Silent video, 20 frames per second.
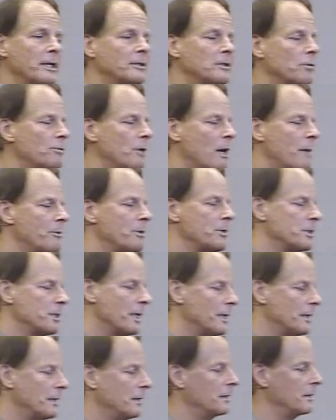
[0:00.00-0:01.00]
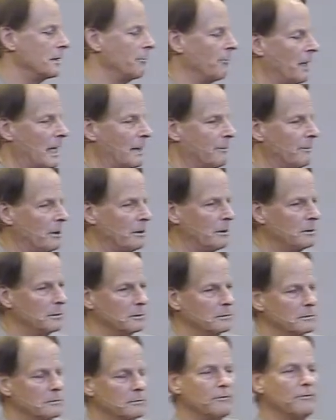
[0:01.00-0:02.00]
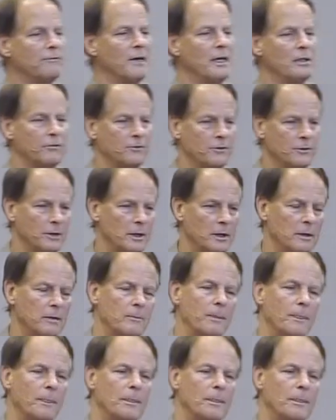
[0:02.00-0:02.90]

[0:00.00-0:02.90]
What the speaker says: to represent the Bible faithfully,